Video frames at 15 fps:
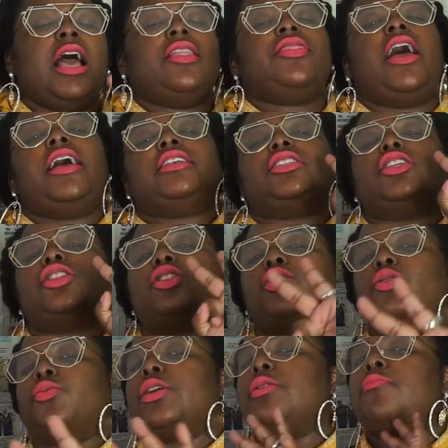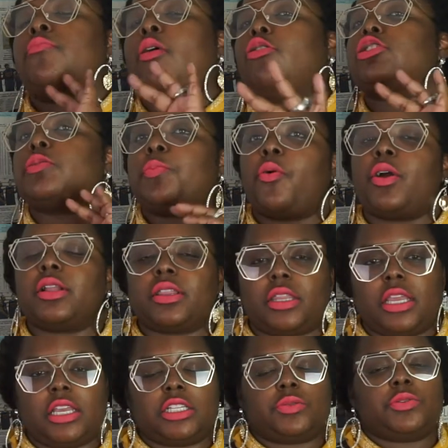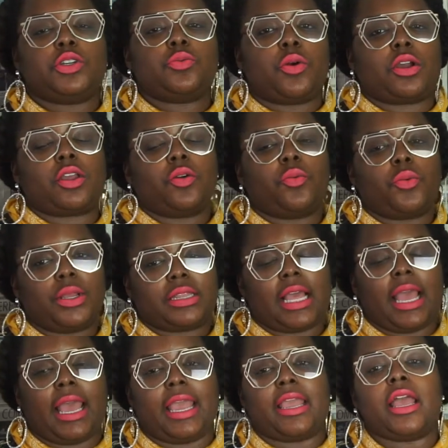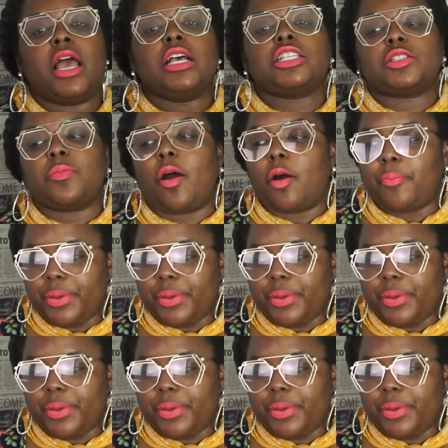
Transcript: And that is the three most important things when you're working with a small